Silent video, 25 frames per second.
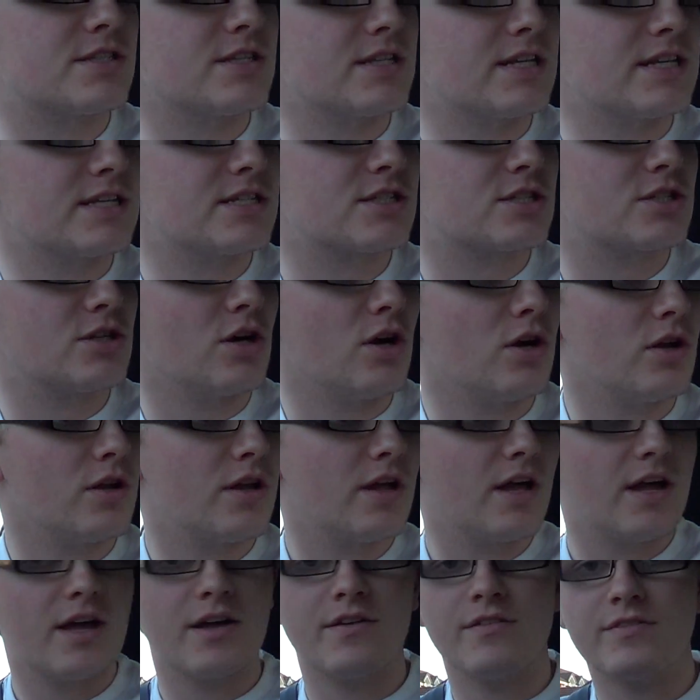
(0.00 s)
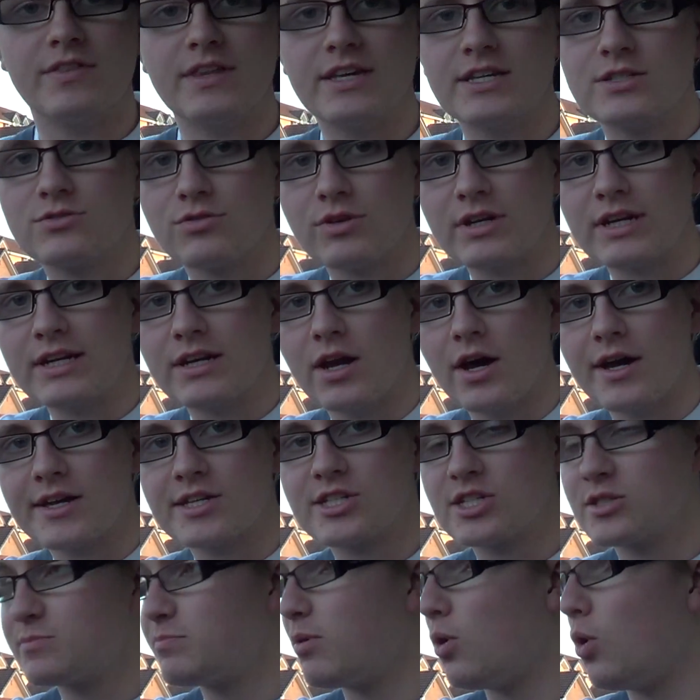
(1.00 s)
that it's got these really
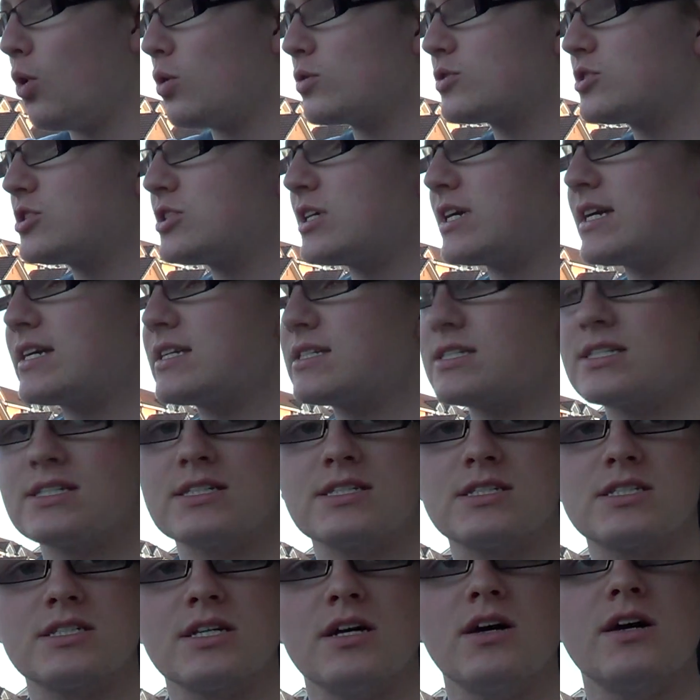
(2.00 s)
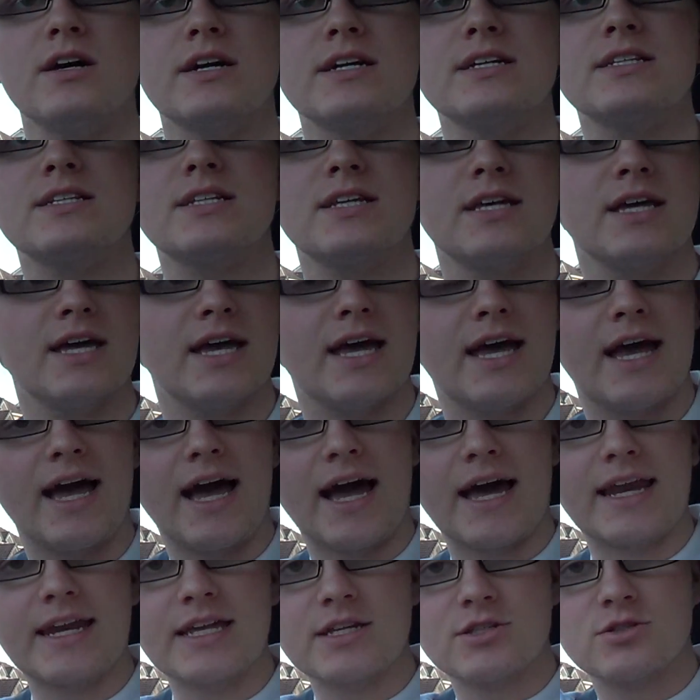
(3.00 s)
nice sport seats inside,
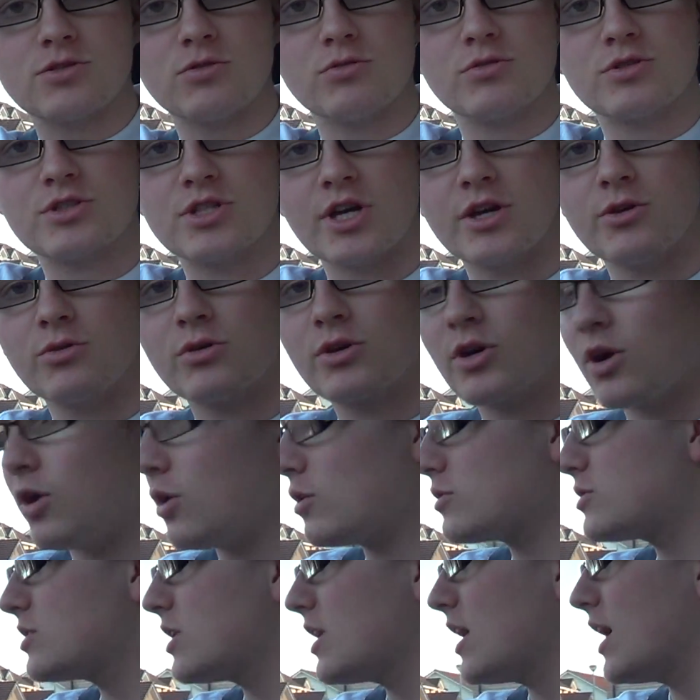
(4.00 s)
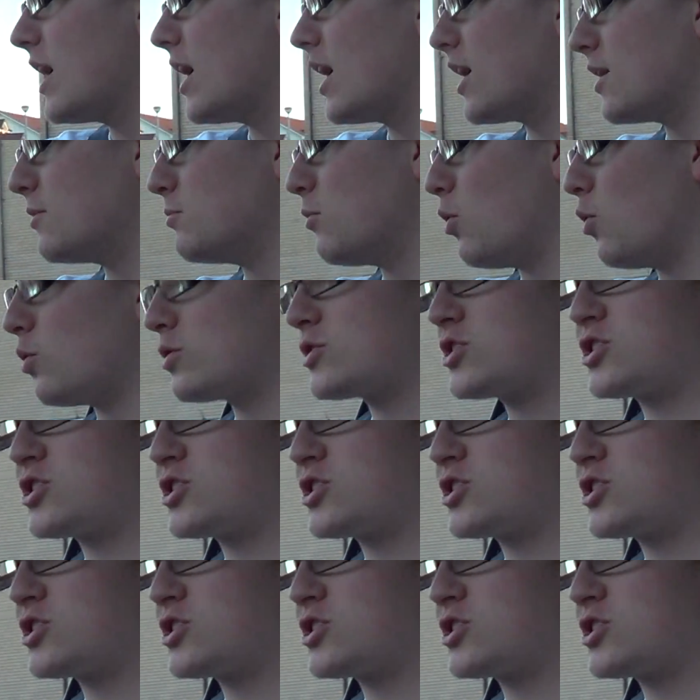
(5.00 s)
and it's also got a more